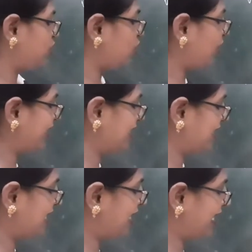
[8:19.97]
Y
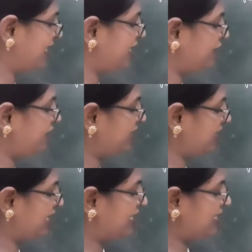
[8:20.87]
ending with
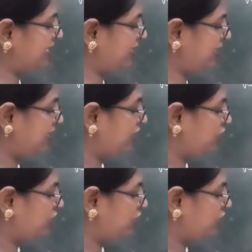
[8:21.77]
IE.